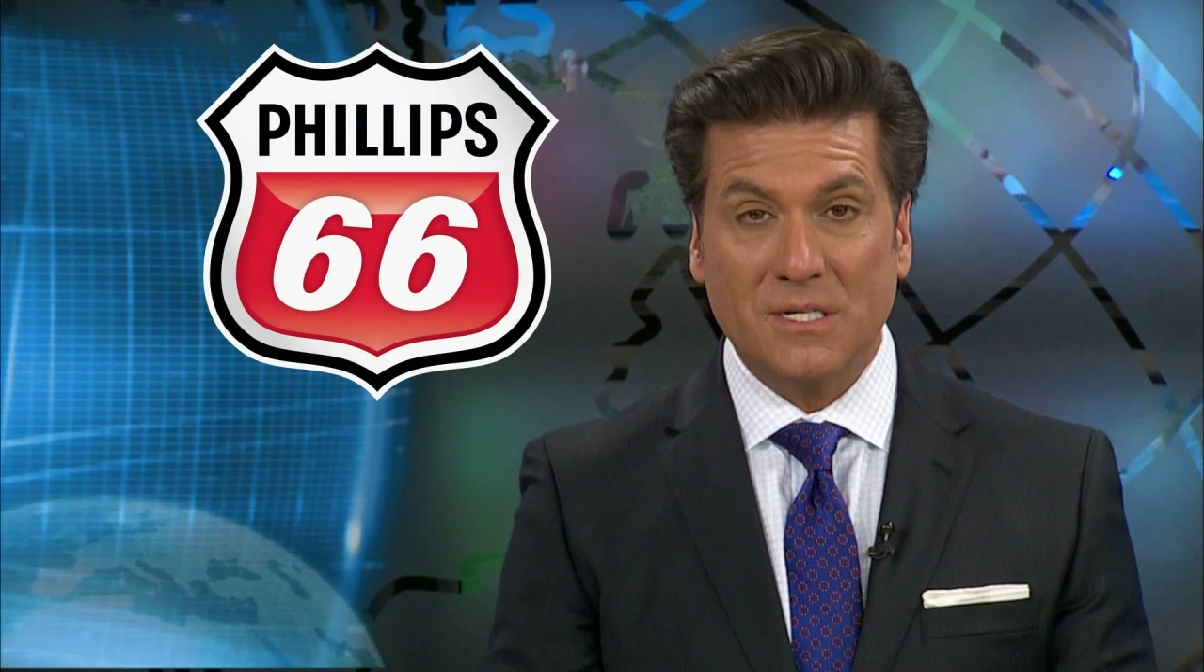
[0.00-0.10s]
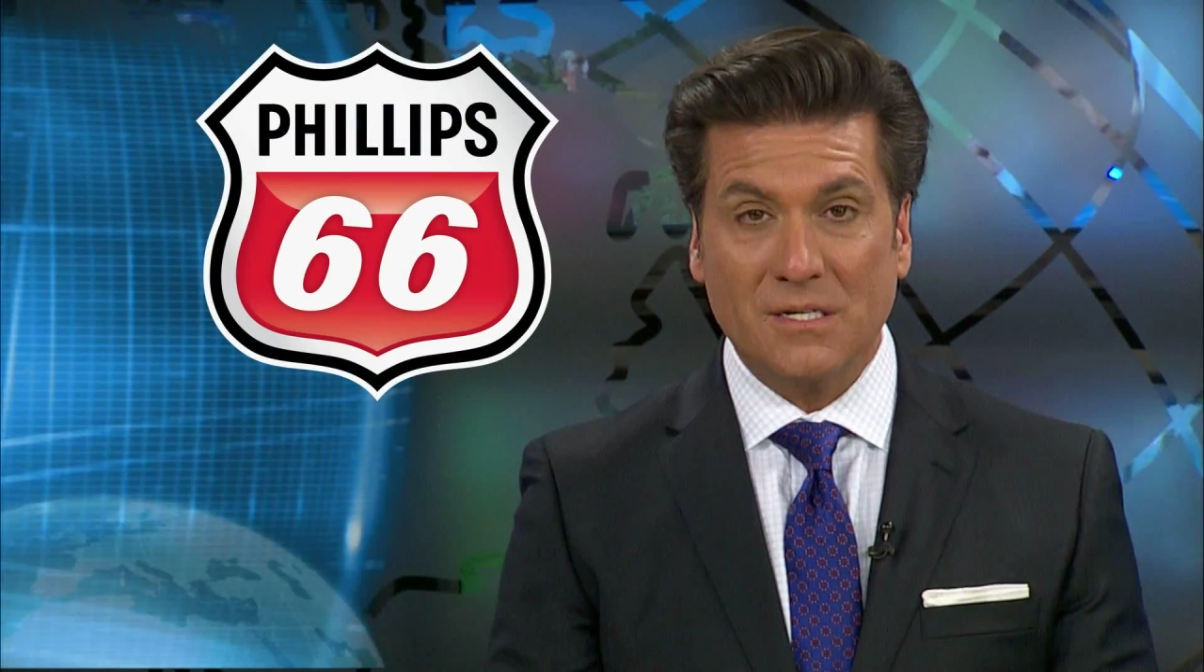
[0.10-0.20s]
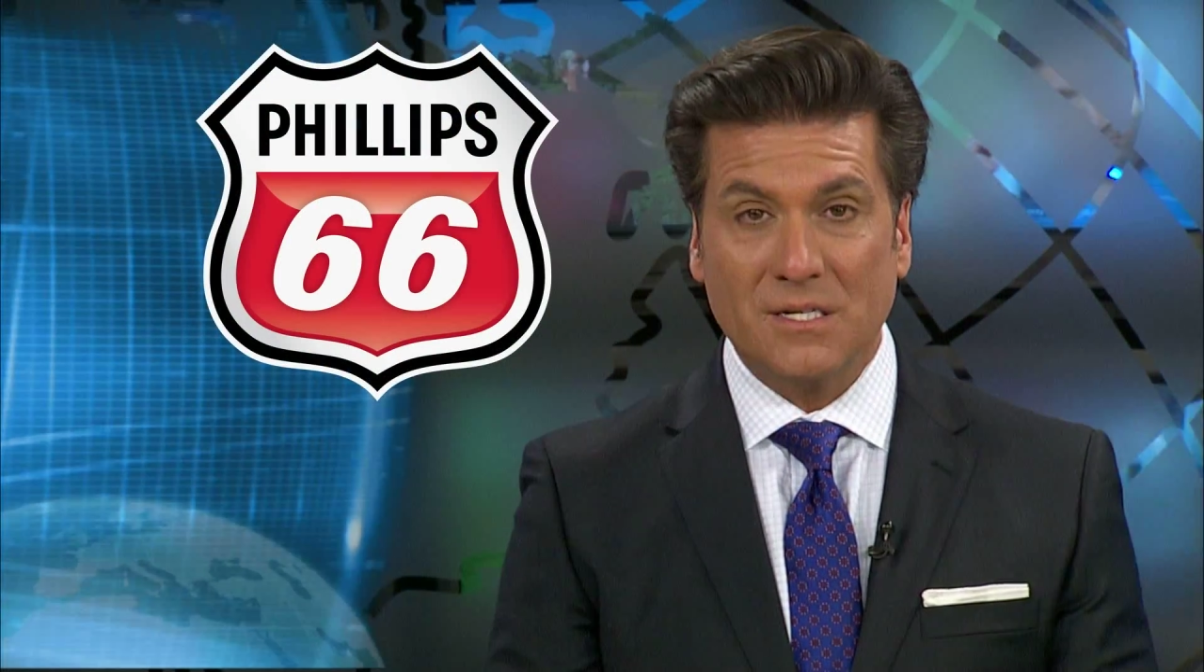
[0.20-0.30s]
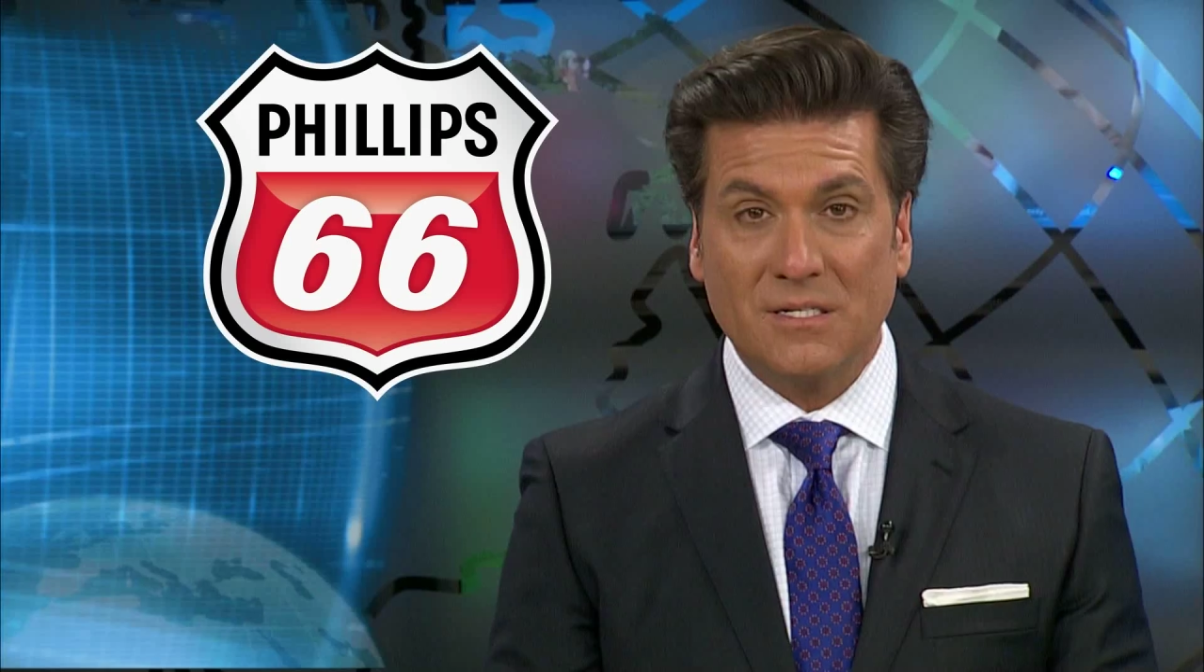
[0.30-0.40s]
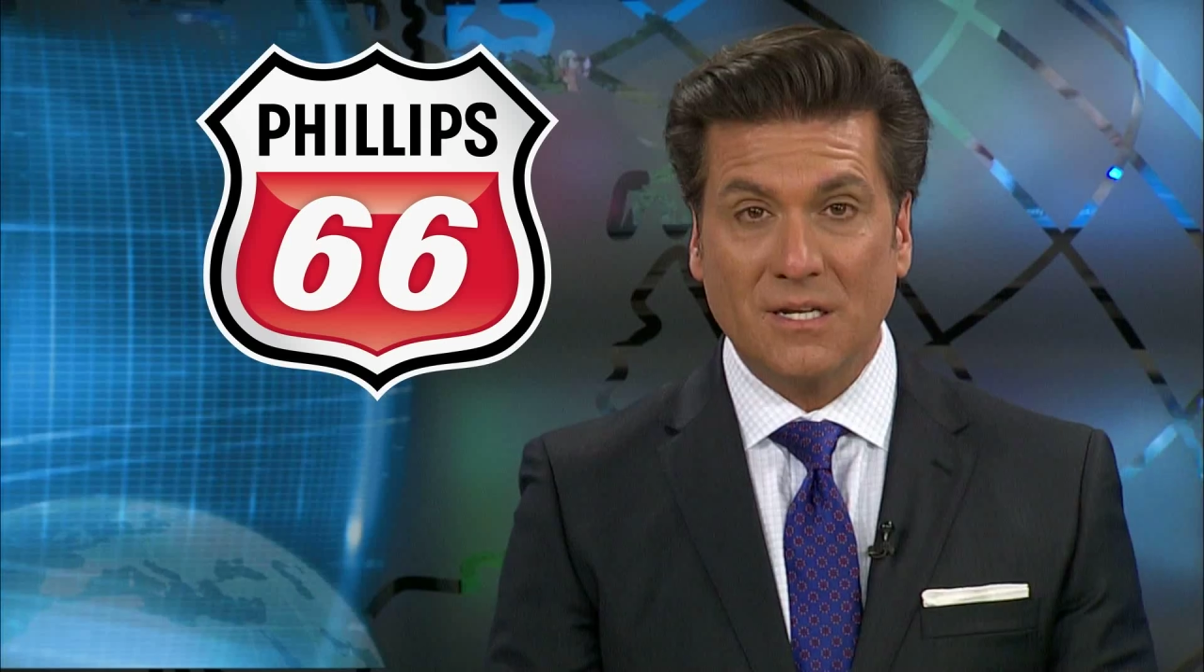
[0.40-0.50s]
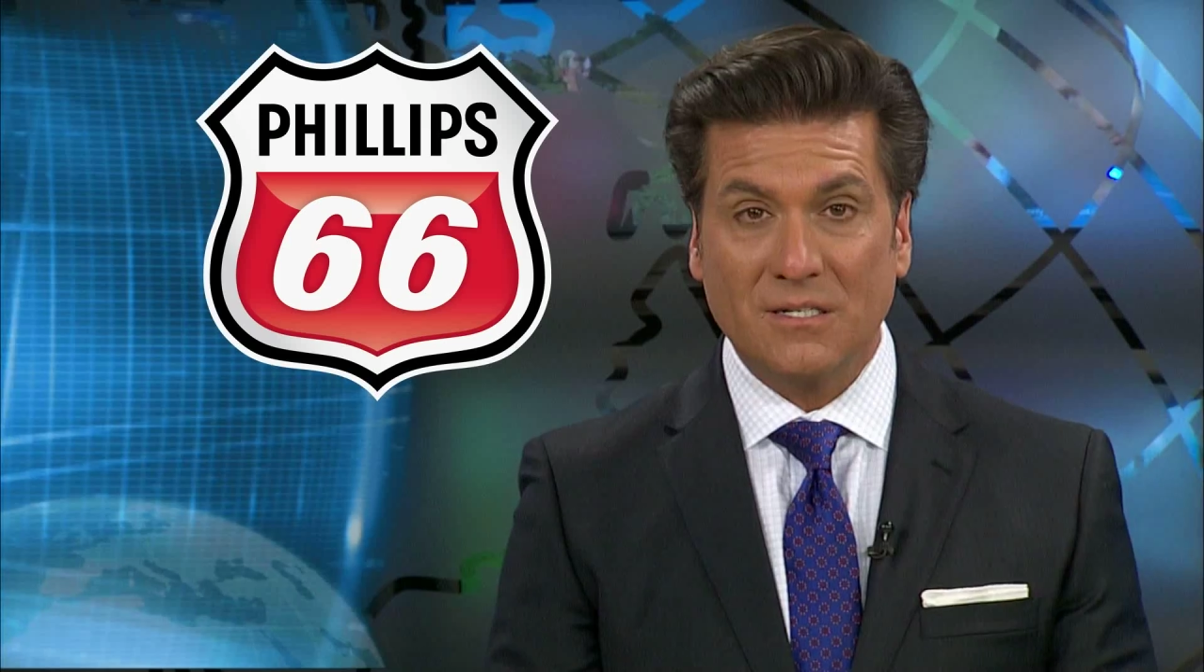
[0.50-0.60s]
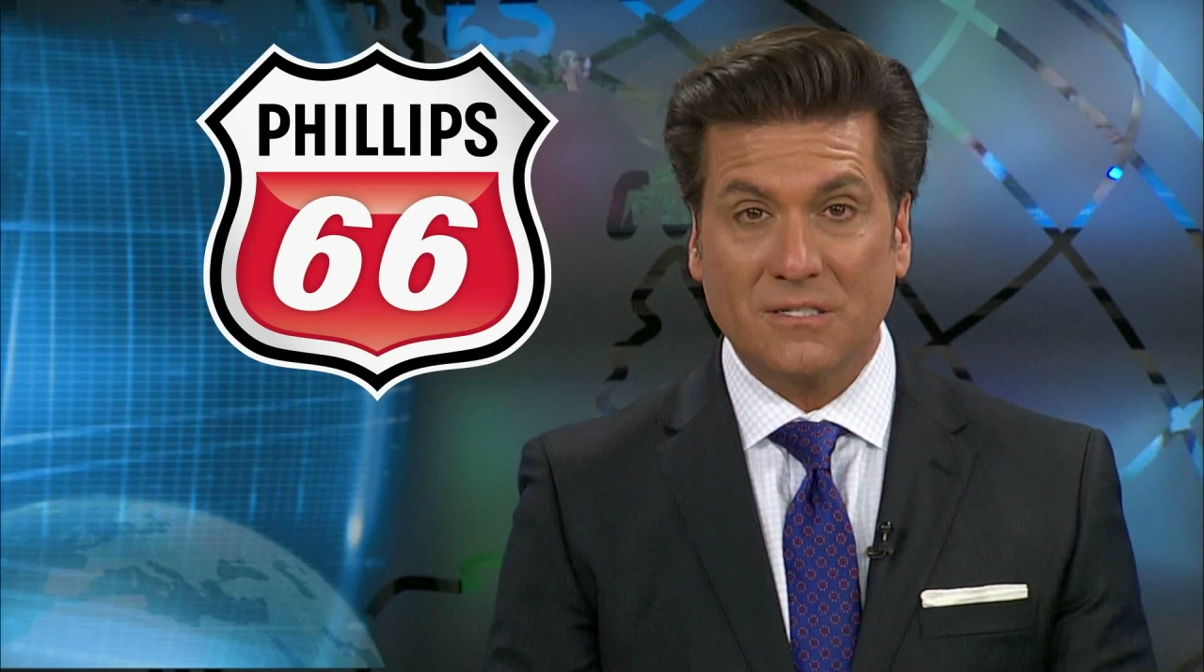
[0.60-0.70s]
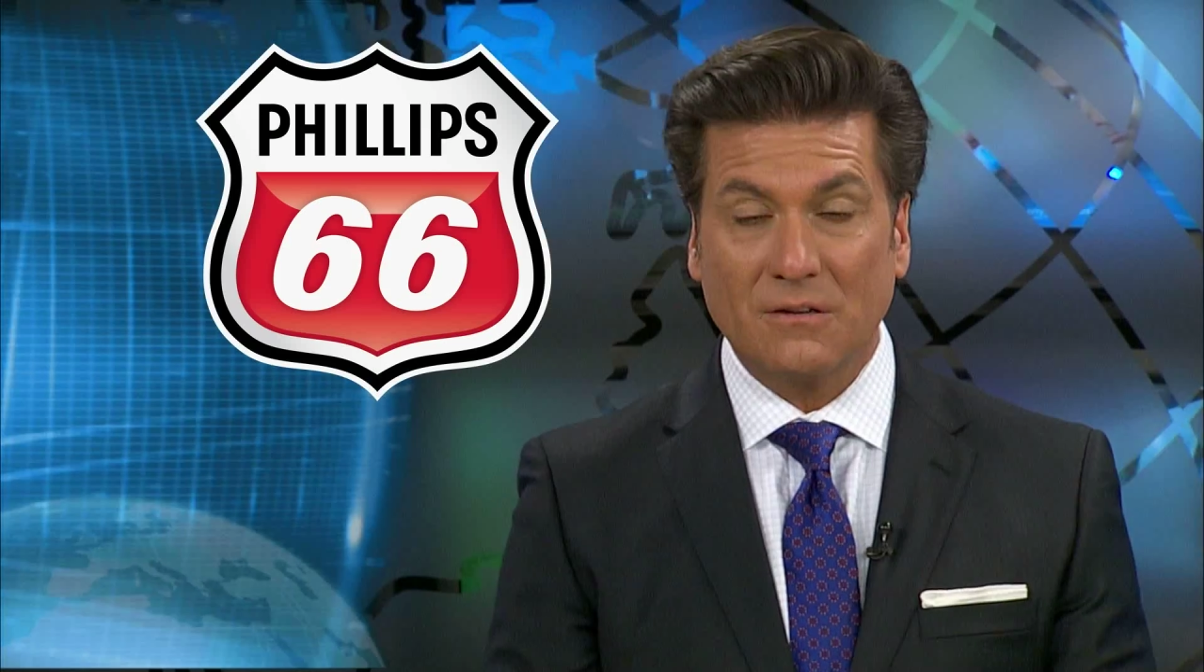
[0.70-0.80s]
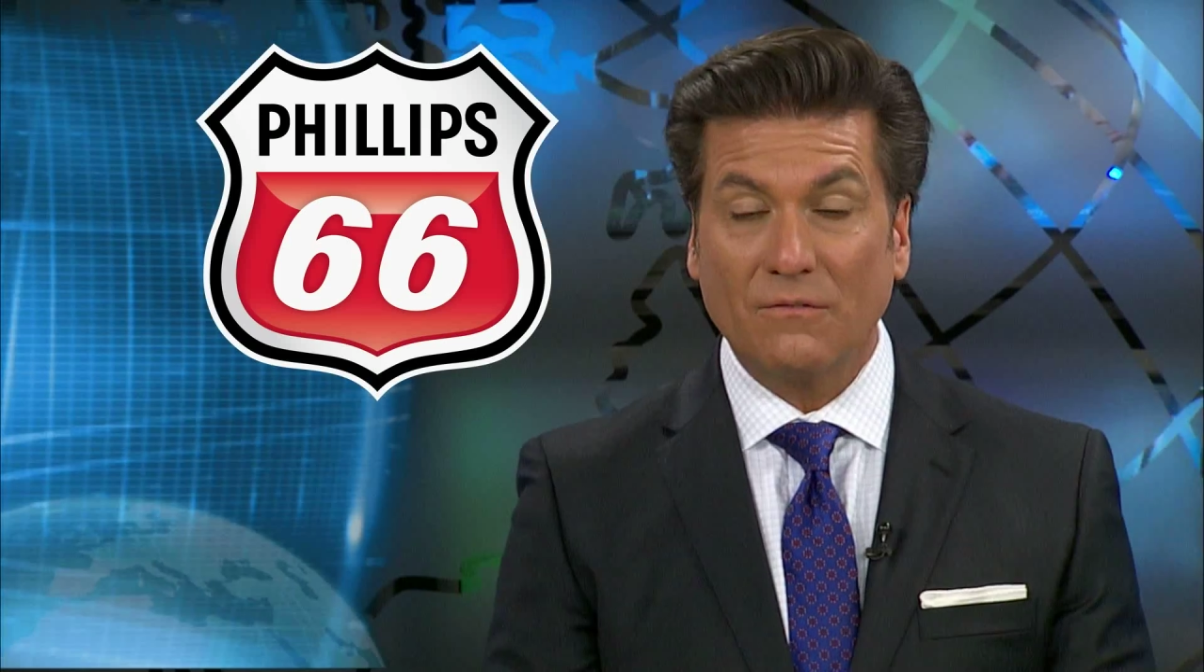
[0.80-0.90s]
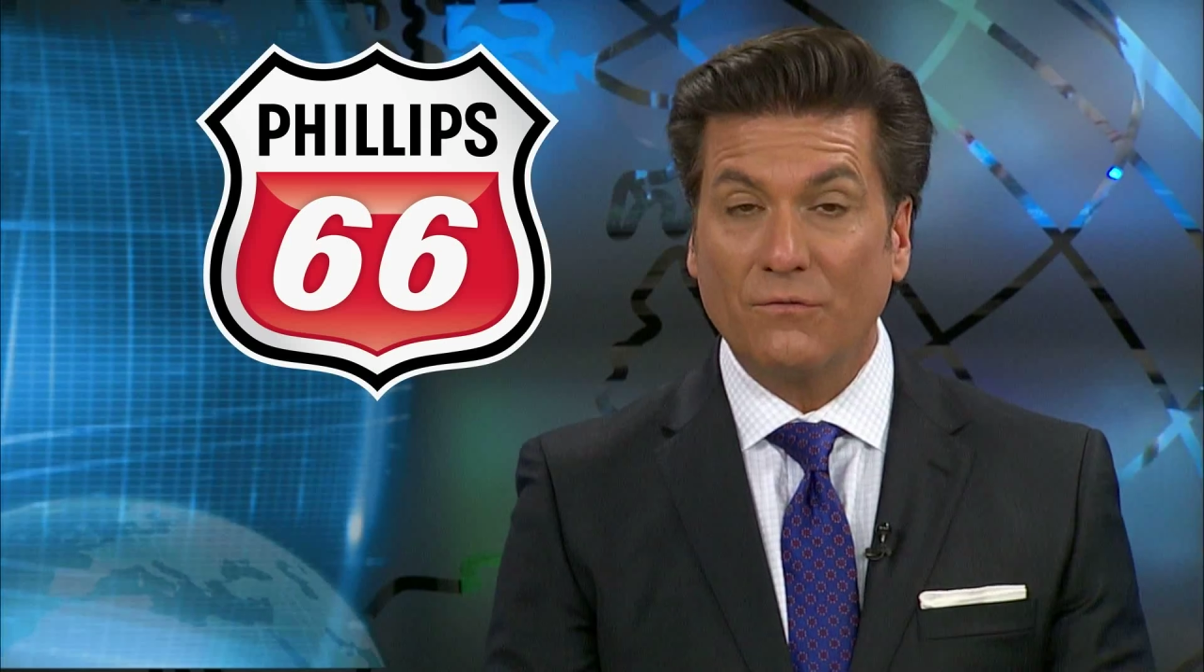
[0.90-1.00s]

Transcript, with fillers: 66